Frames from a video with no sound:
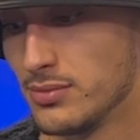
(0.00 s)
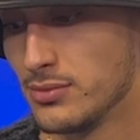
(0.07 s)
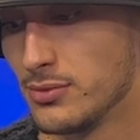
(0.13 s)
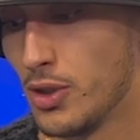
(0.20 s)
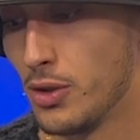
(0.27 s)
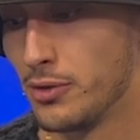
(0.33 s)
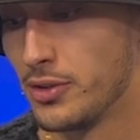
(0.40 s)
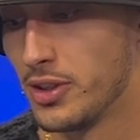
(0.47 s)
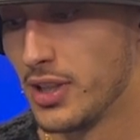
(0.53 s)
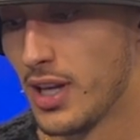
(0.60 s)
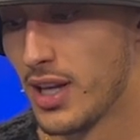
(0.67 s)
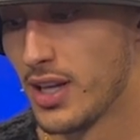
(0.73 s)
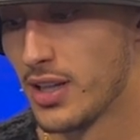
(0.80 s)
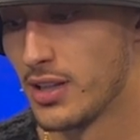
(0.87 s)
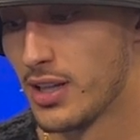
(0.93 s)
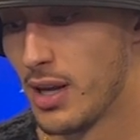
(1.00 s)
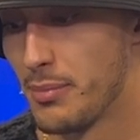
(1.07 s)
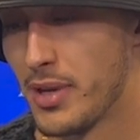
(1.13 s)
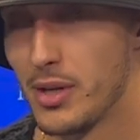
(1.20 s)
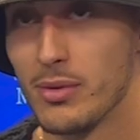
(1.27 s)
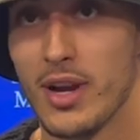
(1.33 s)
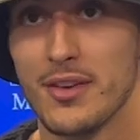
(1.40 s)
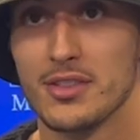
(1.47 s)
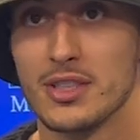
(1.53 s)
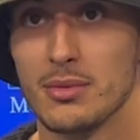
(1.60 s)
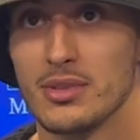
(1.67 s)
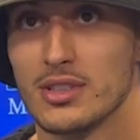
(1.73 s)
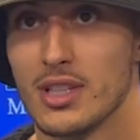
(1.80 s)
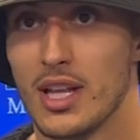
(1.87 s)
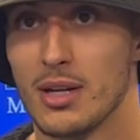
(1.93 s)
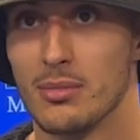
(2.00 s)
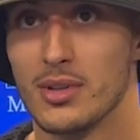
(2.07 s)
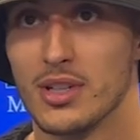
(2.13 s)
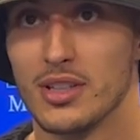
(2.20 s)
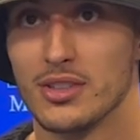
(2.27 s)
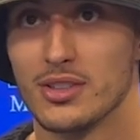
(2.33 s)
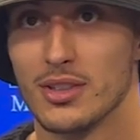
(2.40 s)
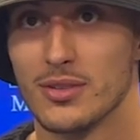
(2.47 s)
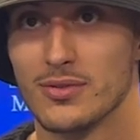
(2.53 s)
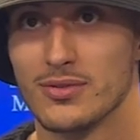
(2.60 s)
hopefully I made Rap Simmons a lot of money, so.